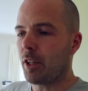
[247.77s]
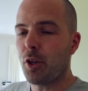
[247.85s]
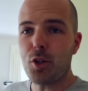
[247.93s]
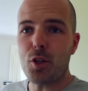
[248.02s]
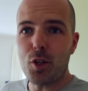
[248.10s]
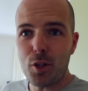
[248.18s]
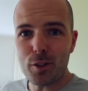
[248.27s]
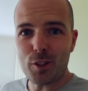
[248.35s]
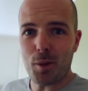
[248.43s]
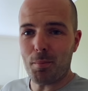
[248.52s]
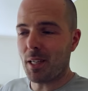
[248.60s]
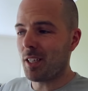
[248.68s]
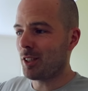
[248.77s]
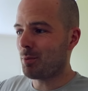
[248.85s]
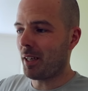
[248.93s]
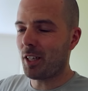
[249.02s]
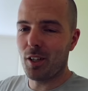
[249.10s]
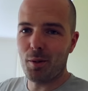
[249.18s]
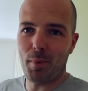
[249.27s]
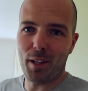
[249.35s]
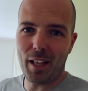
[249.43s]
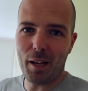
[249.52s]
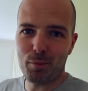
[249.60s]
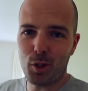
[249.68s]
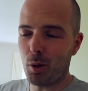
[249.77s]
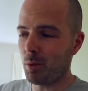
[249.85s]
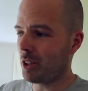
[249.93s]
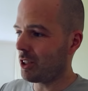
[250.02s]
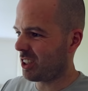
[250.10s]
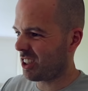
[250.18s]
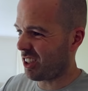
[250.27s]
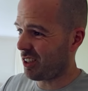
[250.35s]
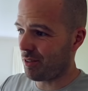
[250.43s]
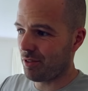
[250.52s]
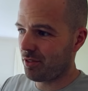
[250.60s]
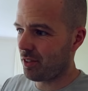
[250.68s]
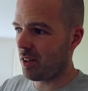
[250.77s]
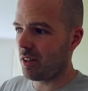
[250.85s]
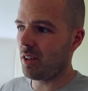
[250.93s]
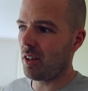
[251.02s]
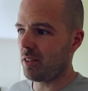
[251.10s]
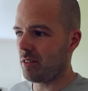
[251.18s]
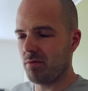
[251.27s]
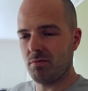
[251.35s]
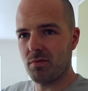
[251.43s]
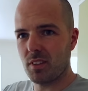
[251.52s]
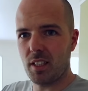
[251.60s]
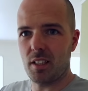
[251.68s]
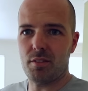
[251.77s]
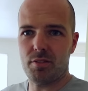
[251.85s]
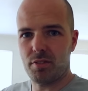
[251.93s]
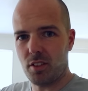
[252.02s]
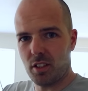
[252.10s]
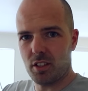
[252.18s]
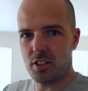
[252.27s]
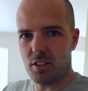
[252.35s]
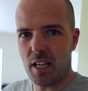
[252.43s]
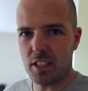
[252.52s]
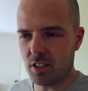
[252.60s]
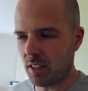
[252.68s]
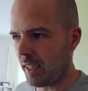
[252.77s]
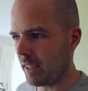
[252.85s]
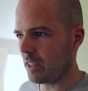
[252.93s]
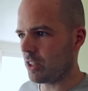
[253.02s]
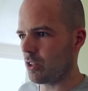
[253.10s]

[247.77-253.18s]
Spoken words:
I couldn't use it because my laptop was just sort of on its last legs.